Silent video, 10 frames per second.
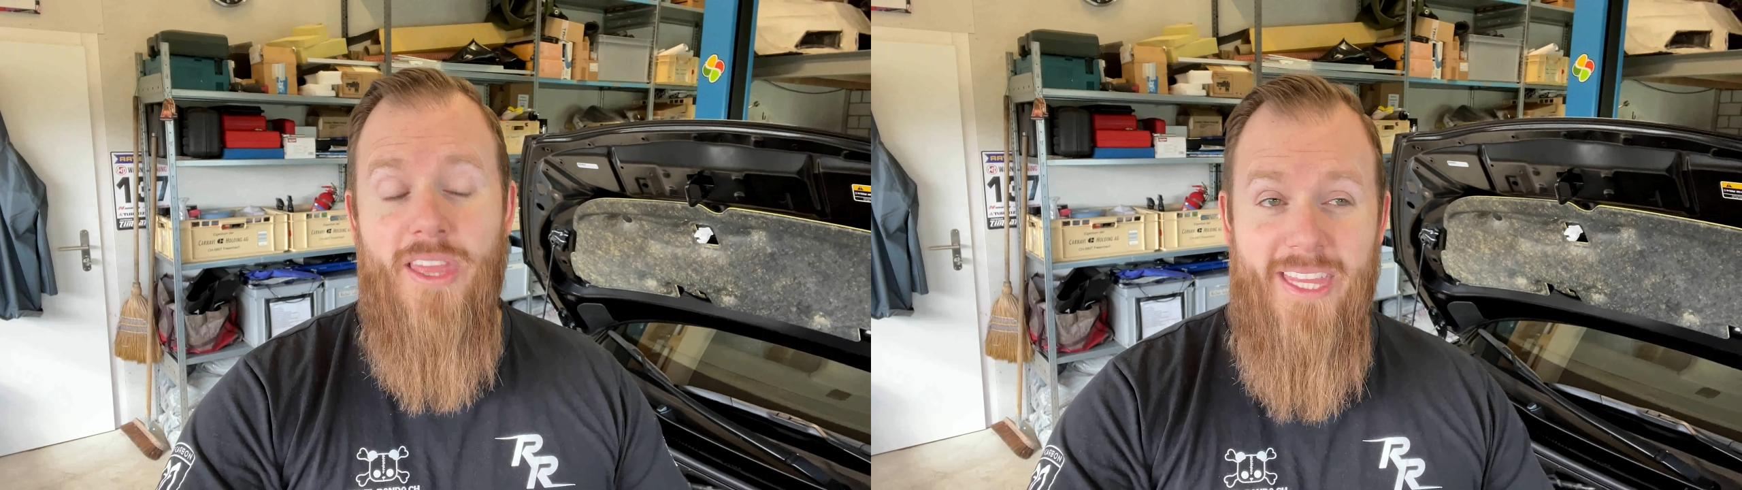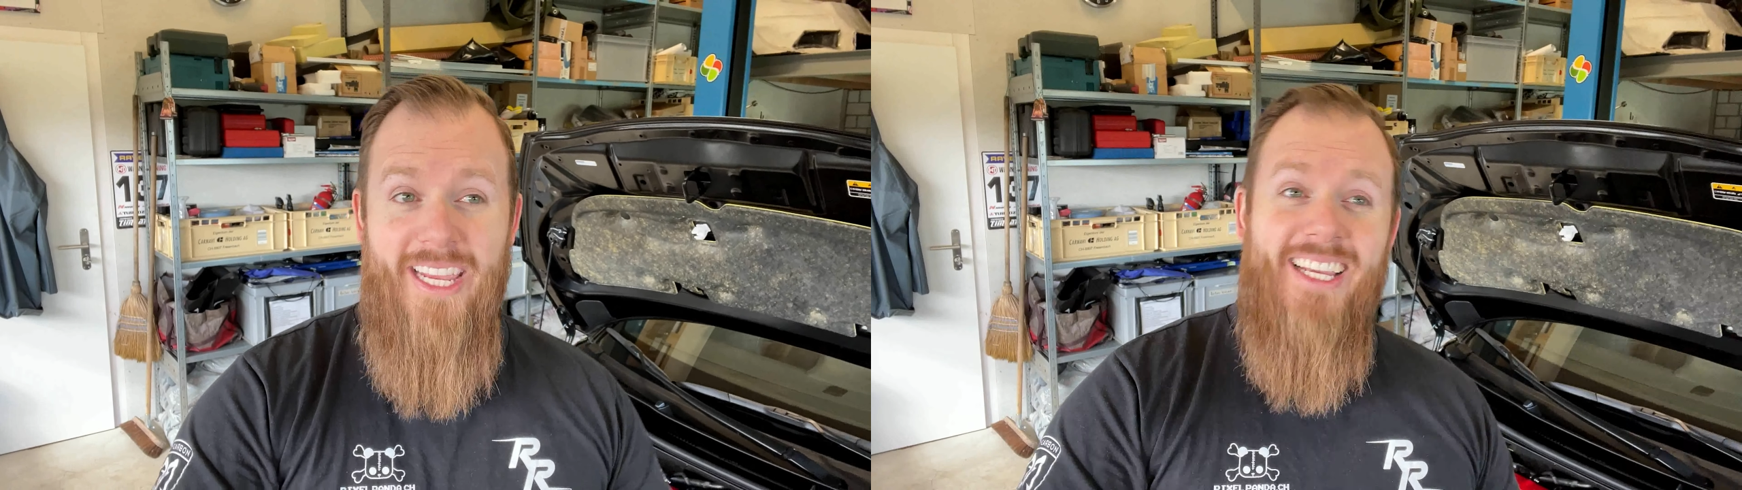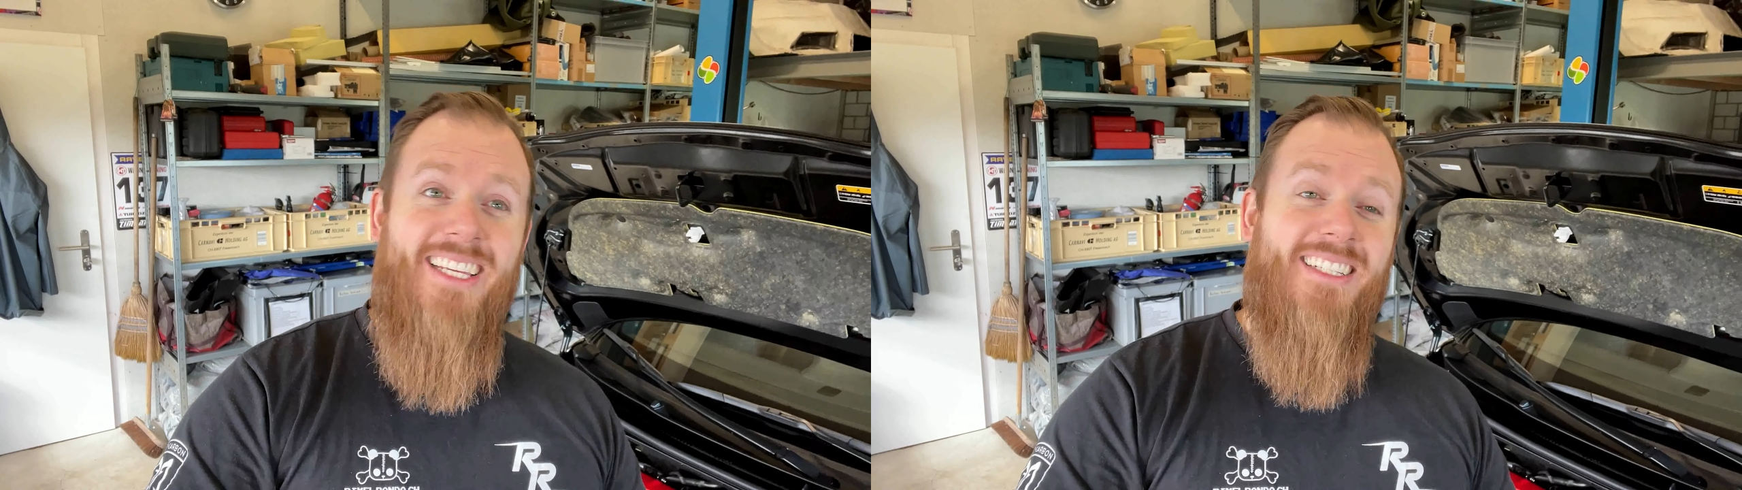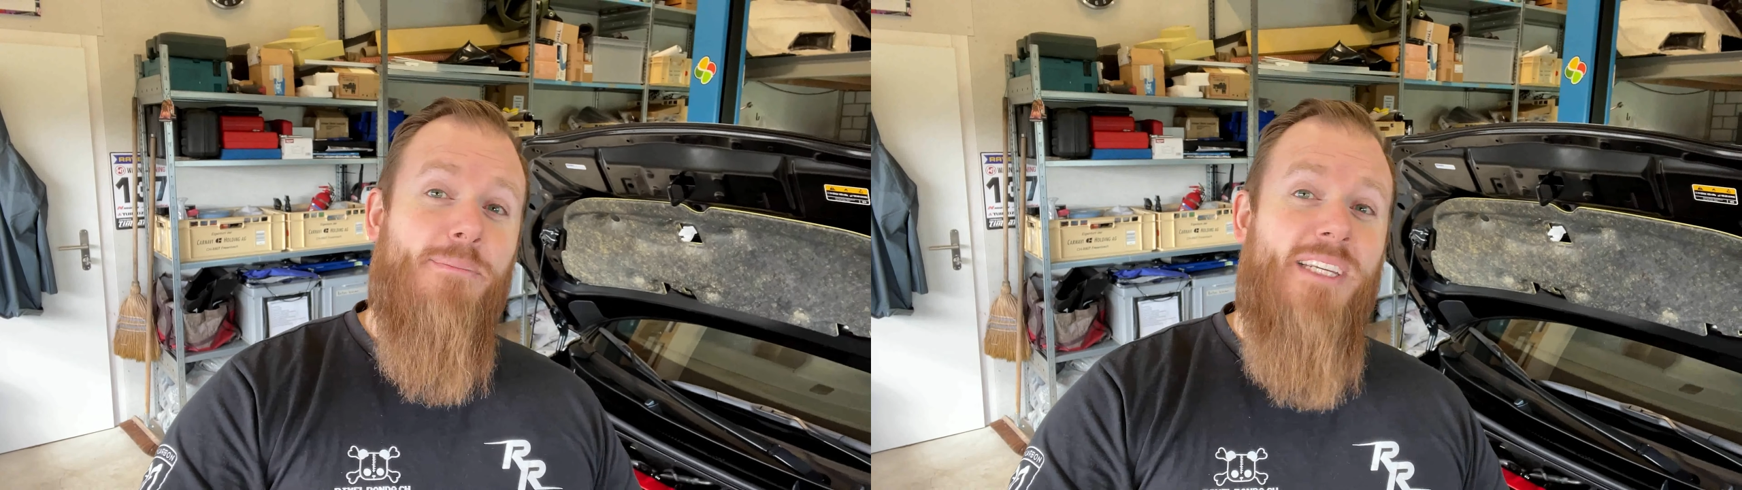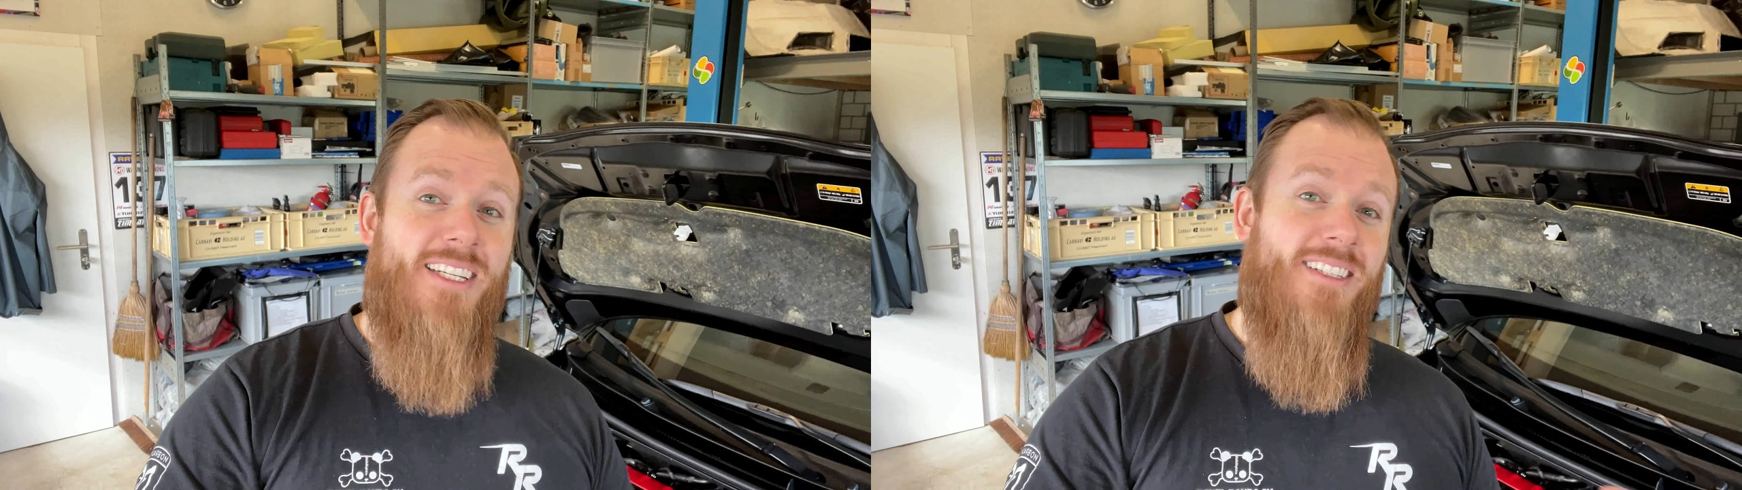thing,
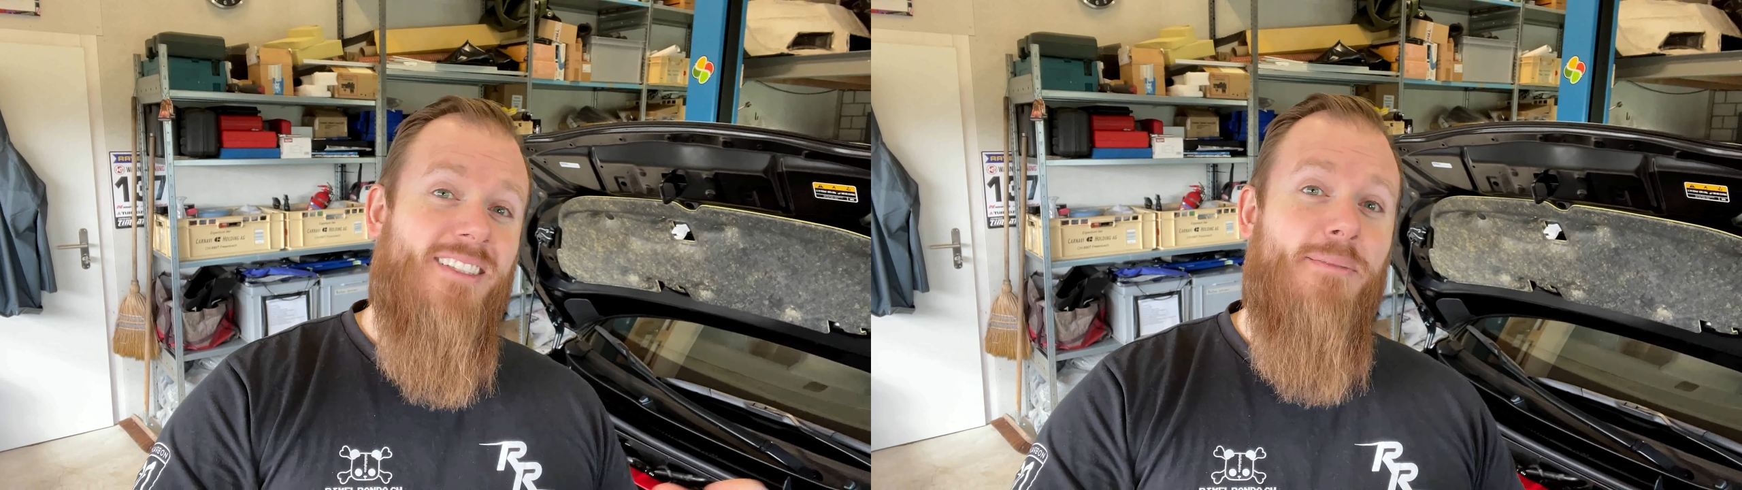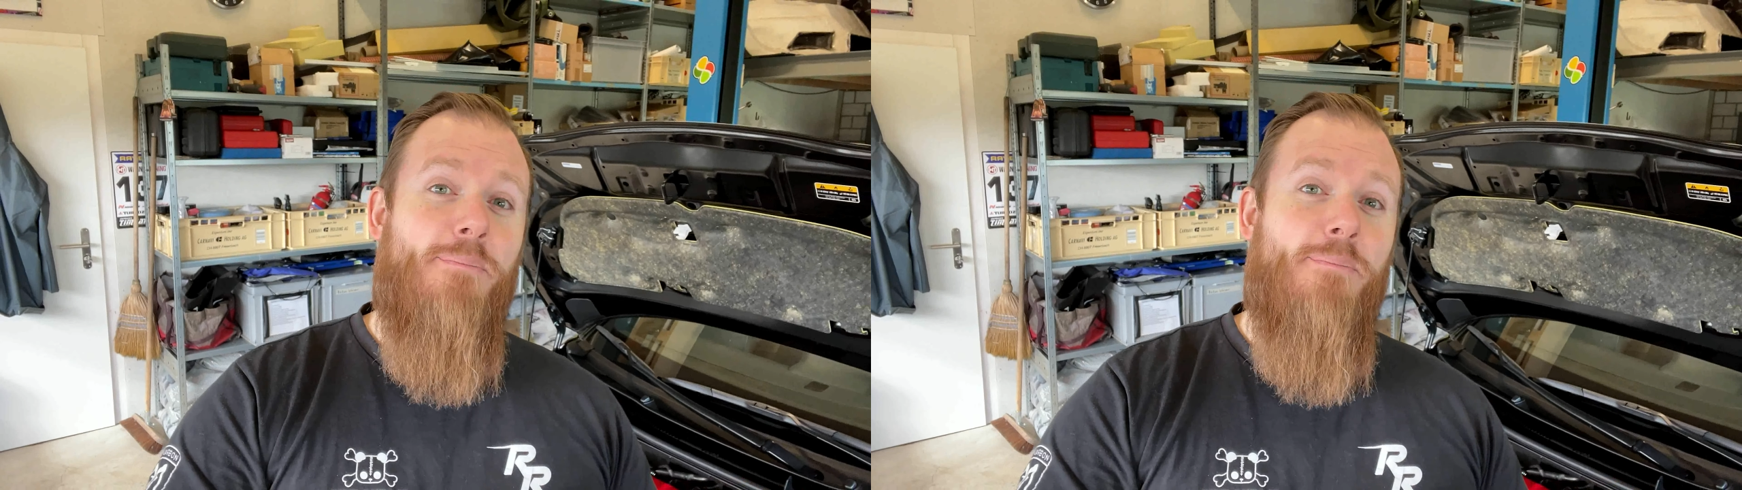because